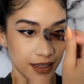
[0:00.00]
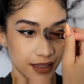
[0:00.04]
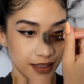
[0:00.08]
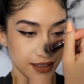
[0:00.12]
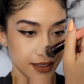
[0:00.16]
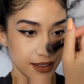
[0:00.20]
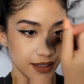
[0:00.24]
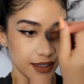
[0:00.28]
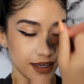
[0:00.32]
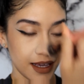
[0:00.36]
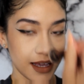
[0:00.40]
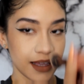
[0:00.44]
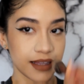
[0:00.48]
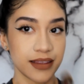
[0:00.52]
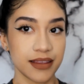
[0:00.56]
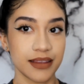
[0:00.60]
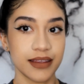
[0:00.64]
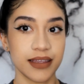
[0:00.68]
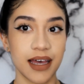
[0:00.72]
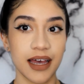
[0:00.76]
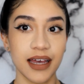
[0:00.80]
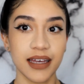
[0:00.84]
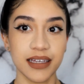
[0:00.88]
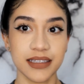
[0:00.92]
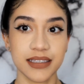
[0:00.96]
So yeah,
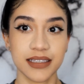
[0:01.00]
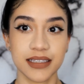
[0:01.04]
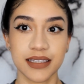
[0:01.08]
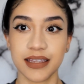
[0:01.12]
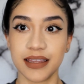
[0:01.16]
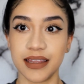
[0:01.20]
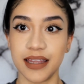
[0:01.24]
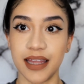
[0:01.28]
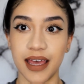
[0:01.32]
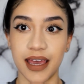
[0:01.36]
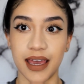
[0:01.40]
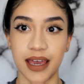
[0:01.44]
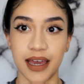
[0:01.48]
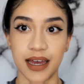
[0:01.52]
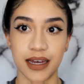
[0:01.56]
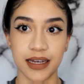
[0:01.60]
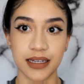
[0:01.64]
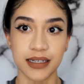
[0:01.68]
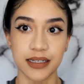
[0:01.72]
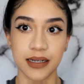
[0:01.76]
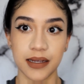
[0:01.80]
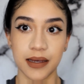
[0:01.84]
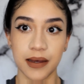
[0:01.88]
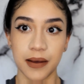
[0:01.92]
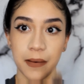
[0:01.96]
that's
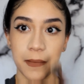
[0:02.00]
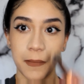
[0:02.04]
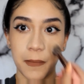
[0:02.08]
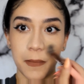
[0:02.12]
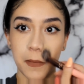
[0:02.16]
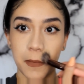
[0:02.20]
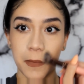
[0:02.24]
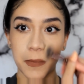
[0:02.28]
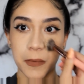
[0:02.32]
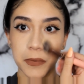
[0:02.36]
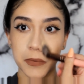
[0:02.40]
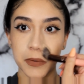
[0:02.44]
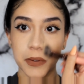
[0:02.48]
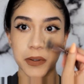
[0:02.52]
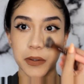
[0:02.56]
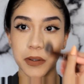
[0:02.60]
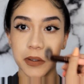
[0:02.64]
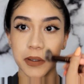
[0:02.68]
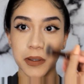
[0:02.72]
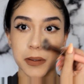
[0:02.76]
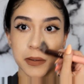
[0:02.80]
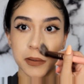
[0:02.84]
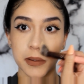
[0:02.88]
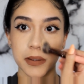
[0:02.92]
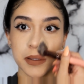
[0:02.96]
that. So you
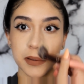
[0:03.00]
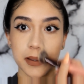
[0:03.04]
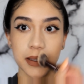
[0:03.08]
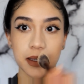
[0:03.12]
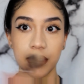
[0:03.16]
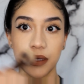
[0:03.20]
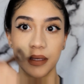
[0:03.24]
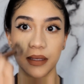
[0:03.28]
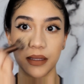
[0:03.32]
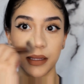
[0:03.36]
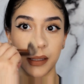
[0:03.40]
can see